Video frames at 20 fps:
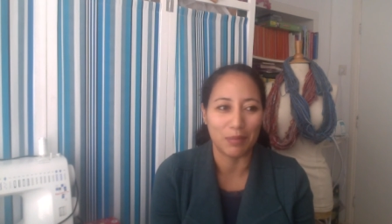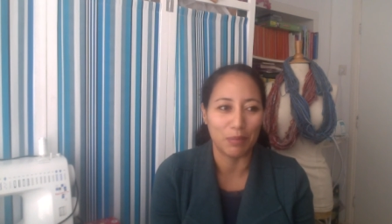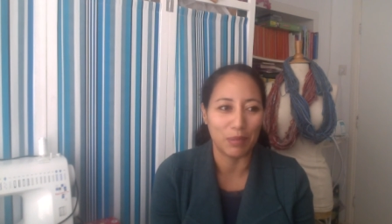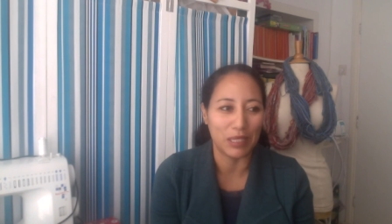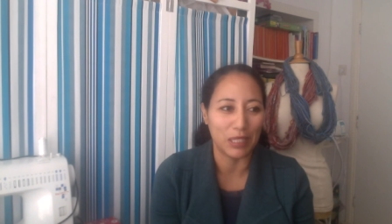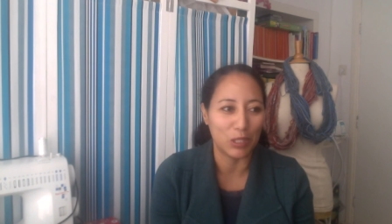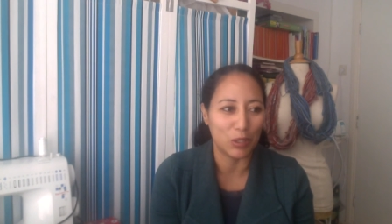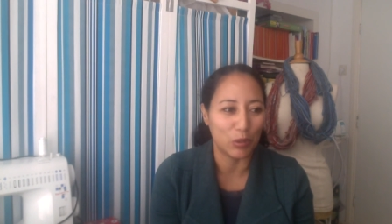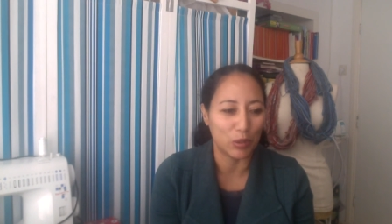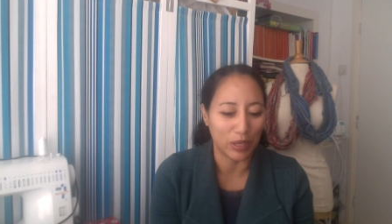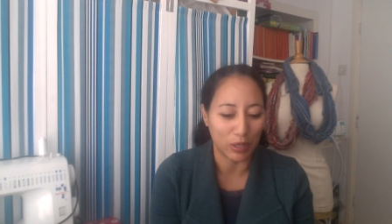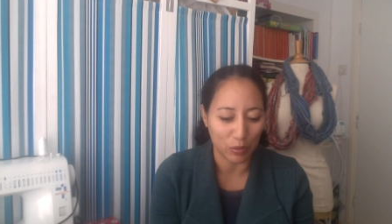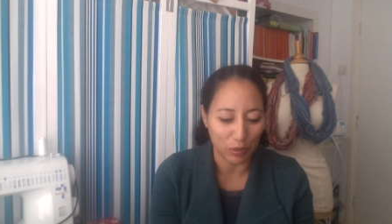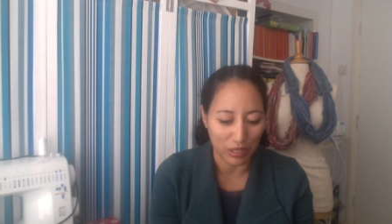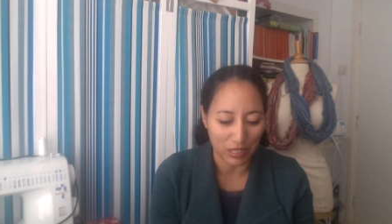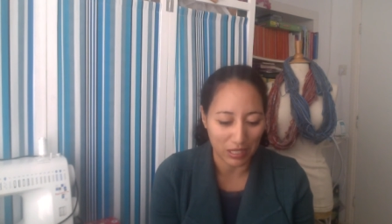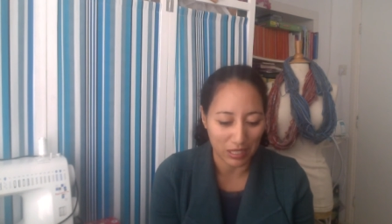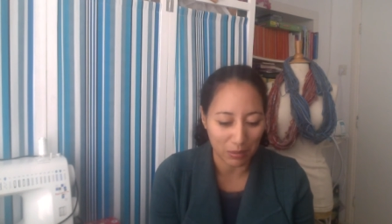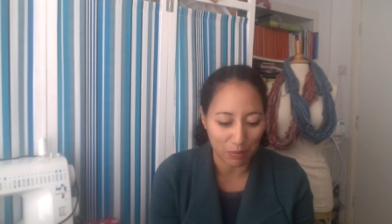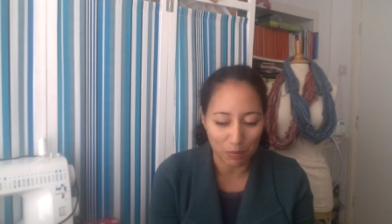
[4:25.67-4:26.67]
been doing
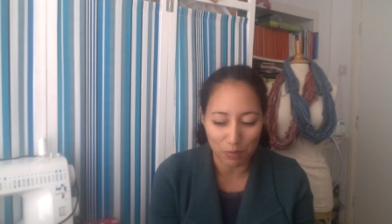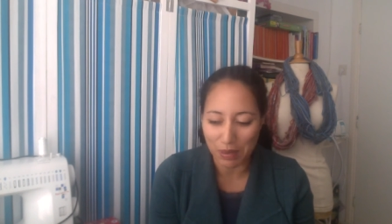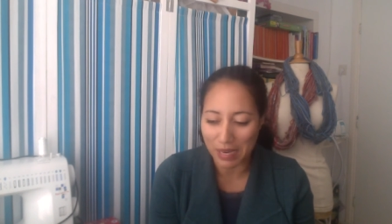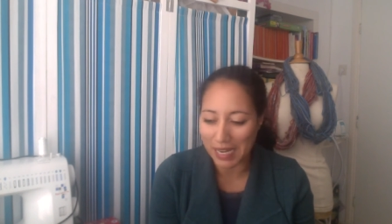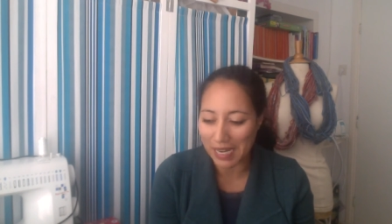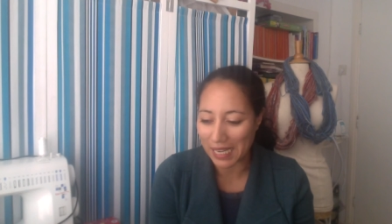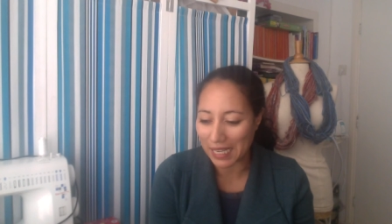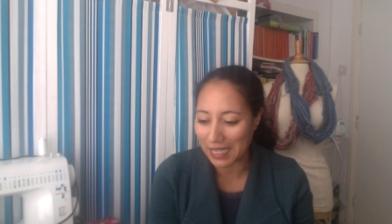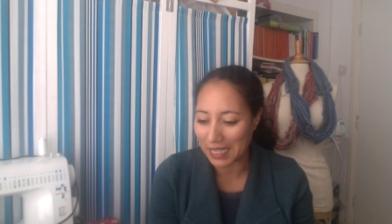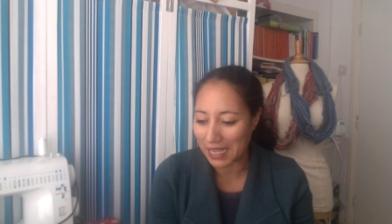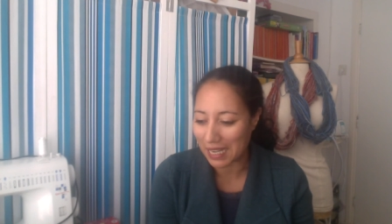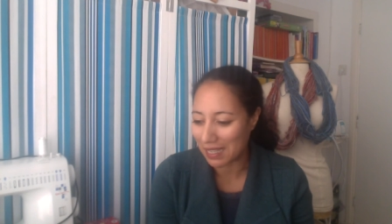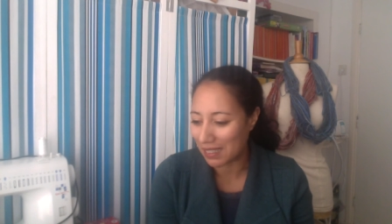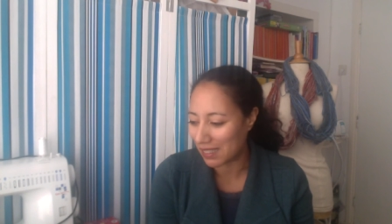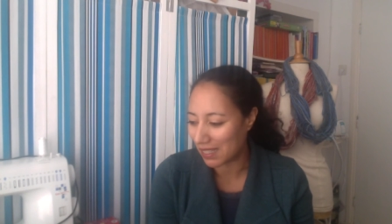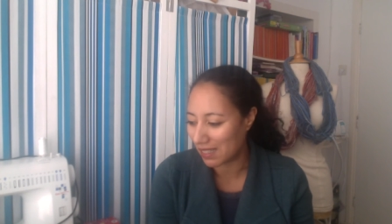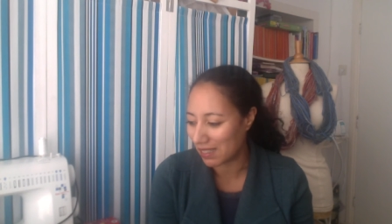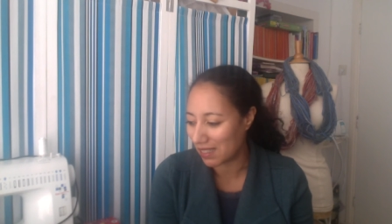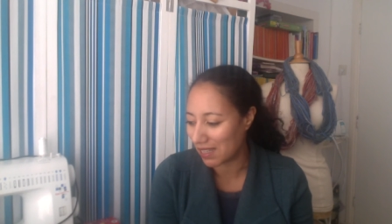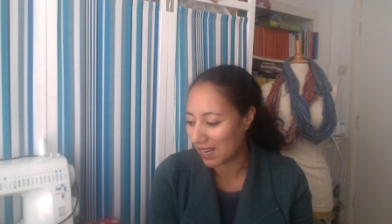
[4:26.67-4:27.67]
with spinning and
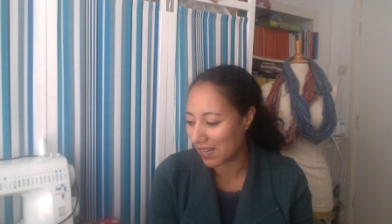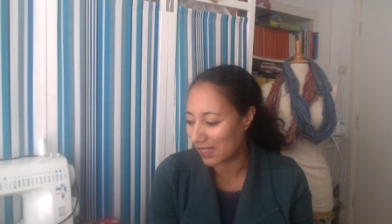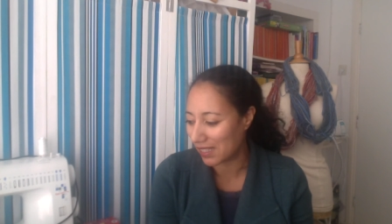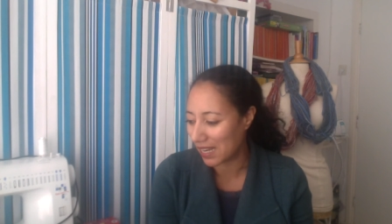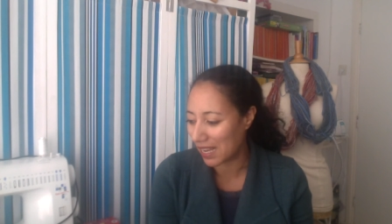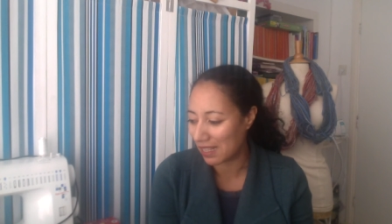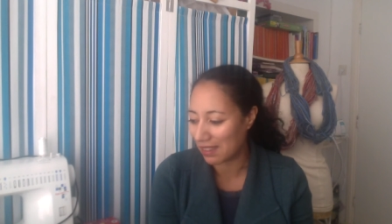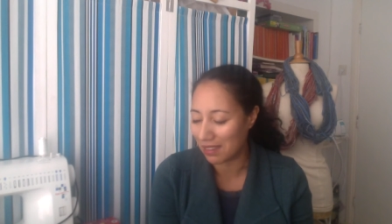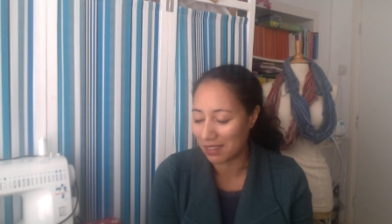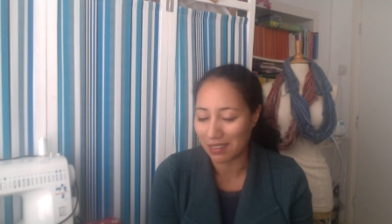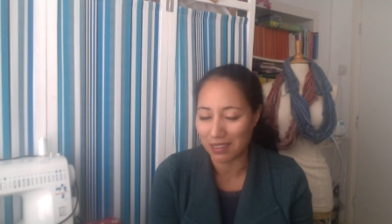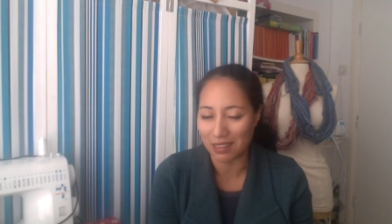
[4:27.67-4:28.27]
things like that.